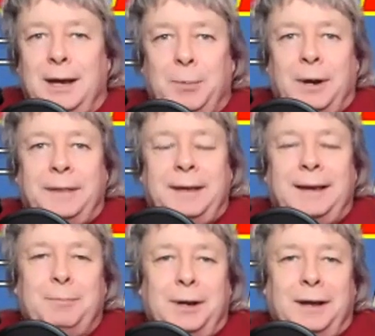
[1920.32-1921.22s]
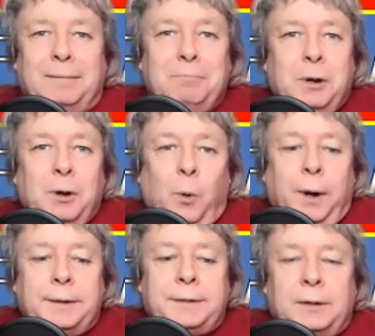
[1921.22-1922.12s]
but I think I'm going to
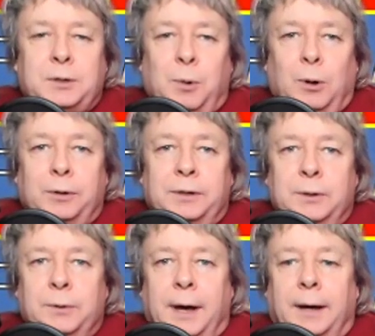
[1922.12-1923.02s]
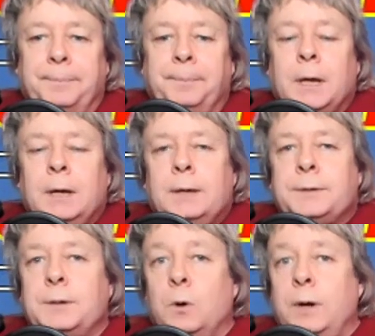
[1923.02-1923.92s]
wait until tomorrow to do that.
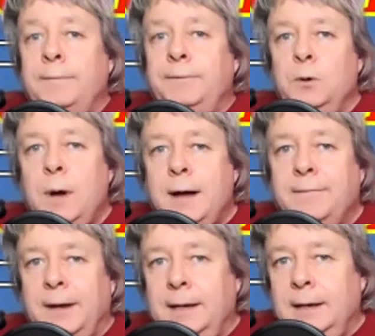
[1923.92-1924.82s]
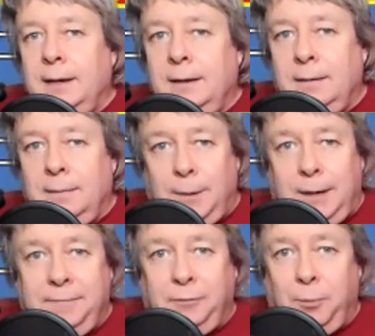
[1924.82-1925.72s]
So if you have any
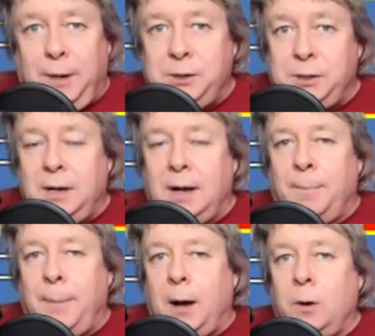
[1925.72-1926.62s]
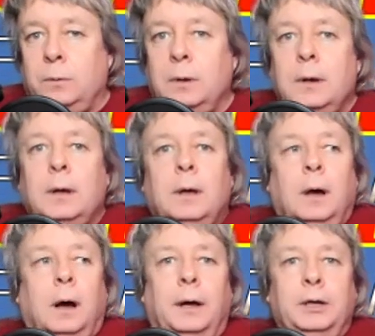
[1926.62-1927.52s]
information about
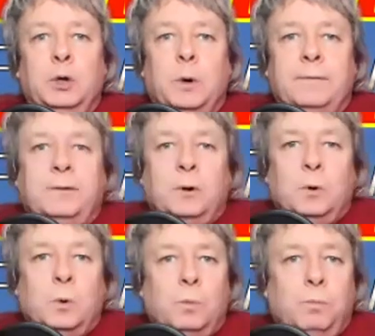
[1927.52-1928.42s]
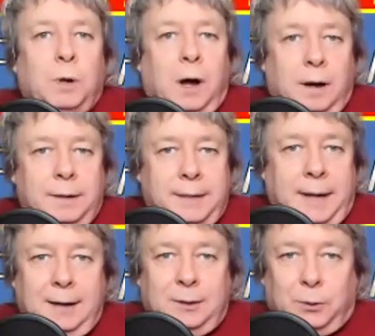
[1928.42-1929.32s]
UFO
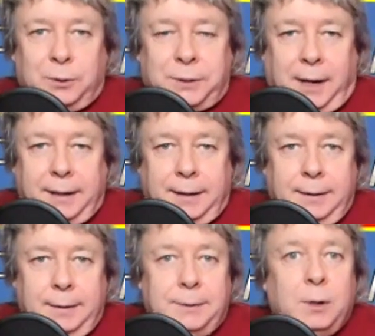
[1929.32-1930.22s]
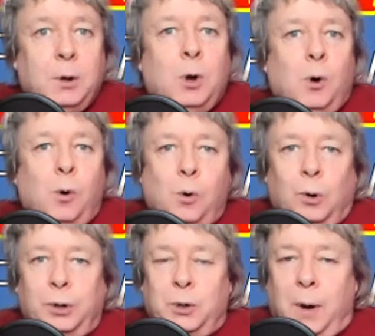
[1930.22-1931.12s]
contact or sightings,
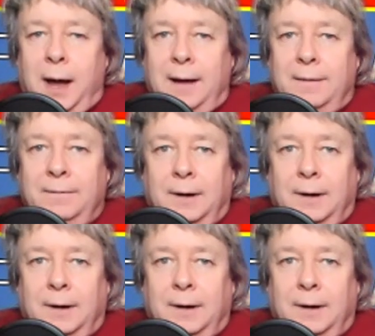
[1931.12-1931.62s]
or you have